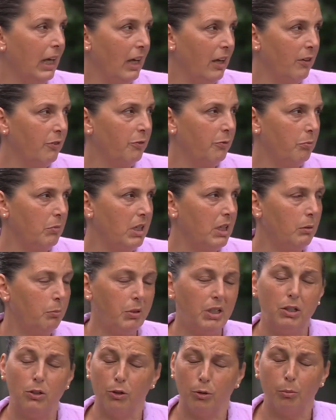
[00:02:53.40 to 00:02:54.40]
gave me
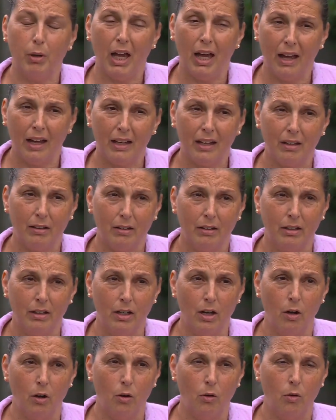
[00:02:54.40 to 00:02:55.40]
Peter back,
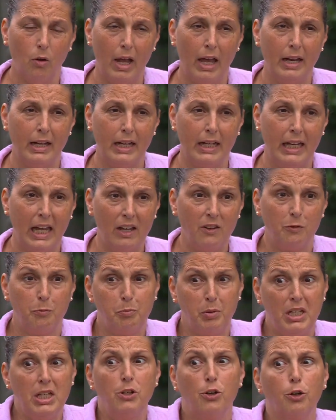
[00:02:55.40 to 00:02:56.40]
you know, and it
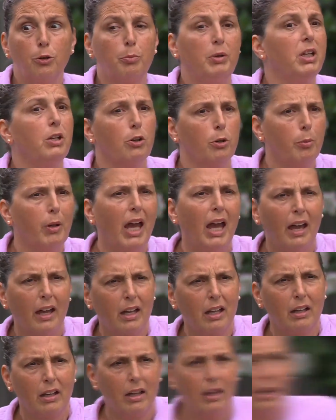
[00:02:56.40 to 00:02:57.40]
gave Peter back.